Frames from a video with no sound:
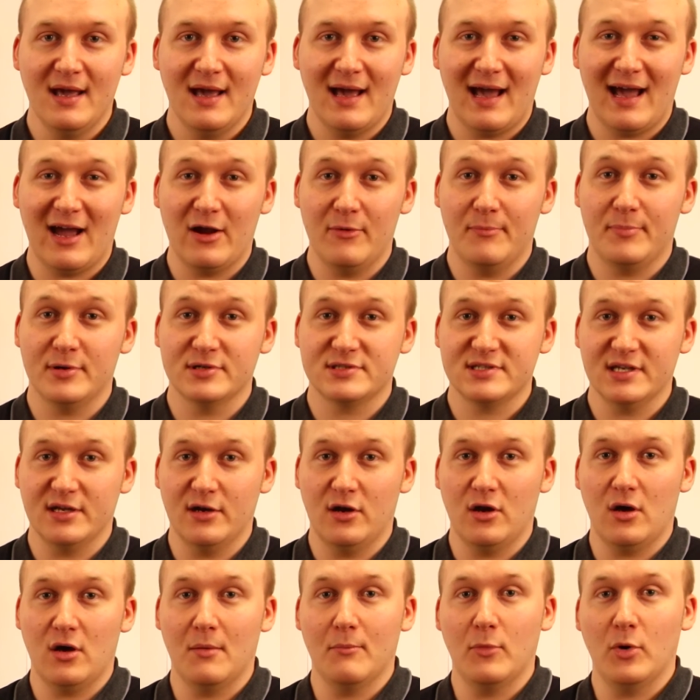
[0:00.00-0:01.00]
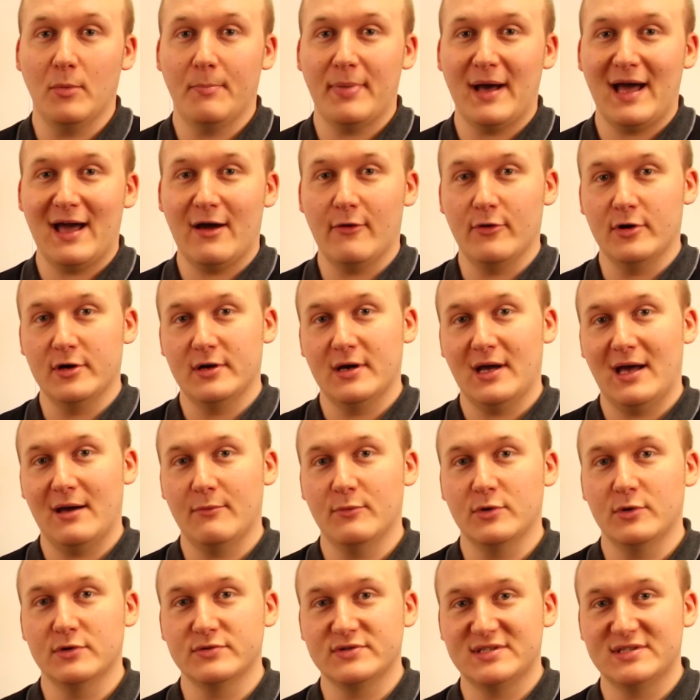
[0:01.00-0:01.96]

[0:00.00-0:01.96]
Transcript: outputting a lot more power and will